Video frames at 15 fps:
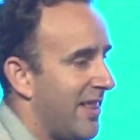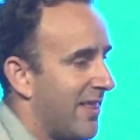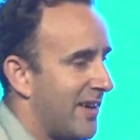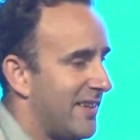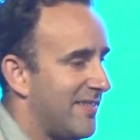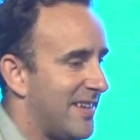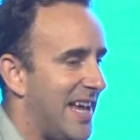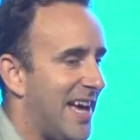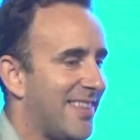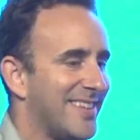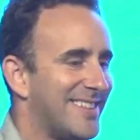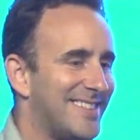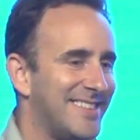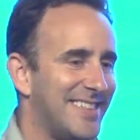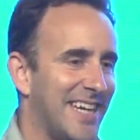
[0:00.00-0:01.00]
that is now the
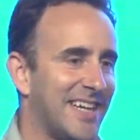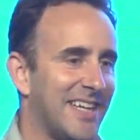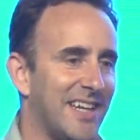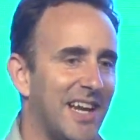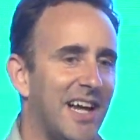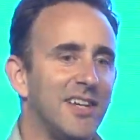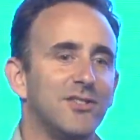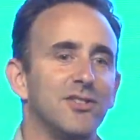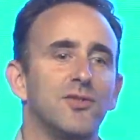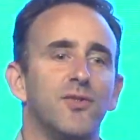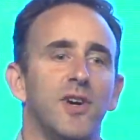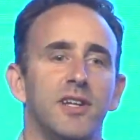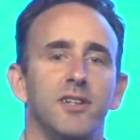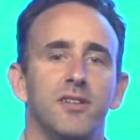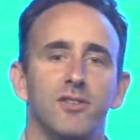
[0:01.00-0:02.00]
2nd largest
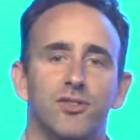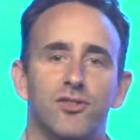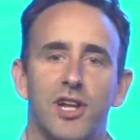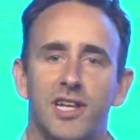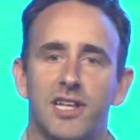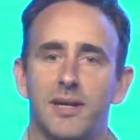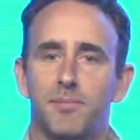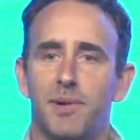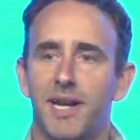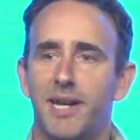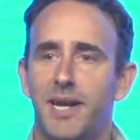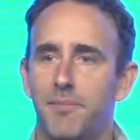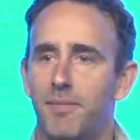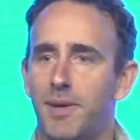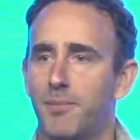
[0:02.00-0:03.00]
fund in Australia by
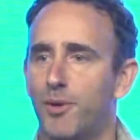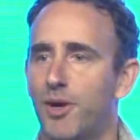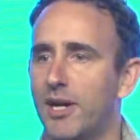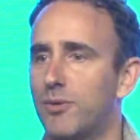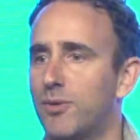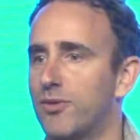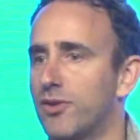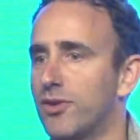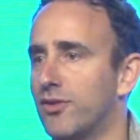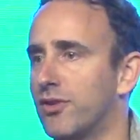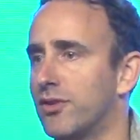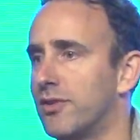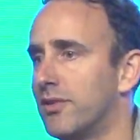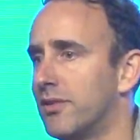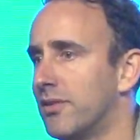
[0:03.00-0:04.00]
net member acquisition.
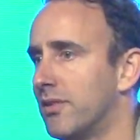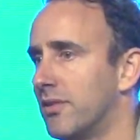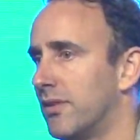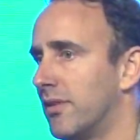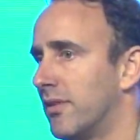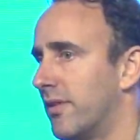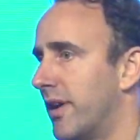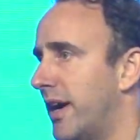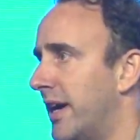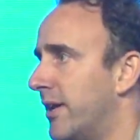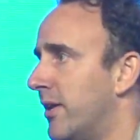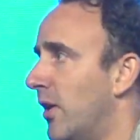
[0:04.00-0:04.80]
Right?